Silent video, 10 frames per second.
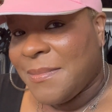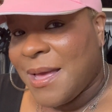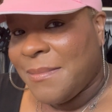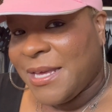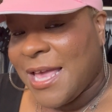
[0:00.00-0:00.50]

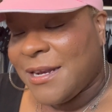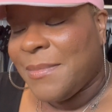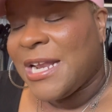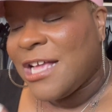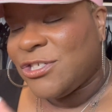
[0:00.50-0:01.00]
I'm going to get them,
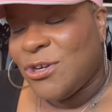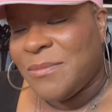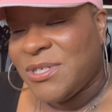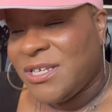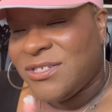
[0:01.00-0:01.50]
and I'll show
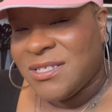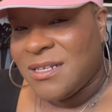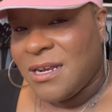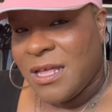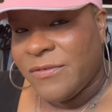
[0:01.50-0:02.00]
them to you just
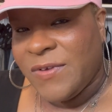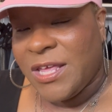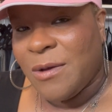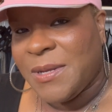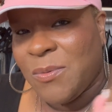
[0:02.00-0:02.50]
in another
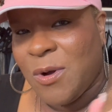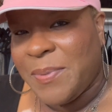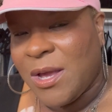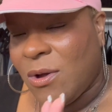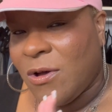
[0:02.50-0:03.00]
video, but it won't
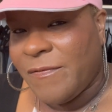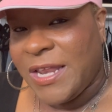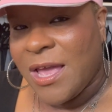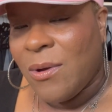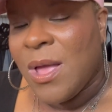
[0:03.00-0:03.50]
be a haul
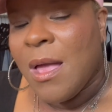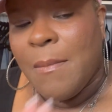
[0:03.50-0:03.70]
video.